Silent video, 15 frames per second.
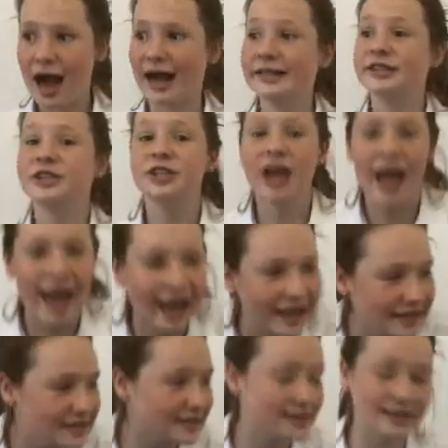I
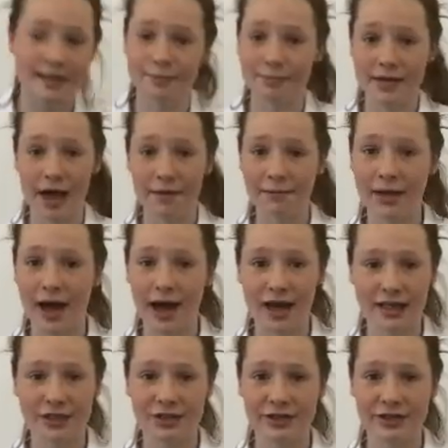chased him down the high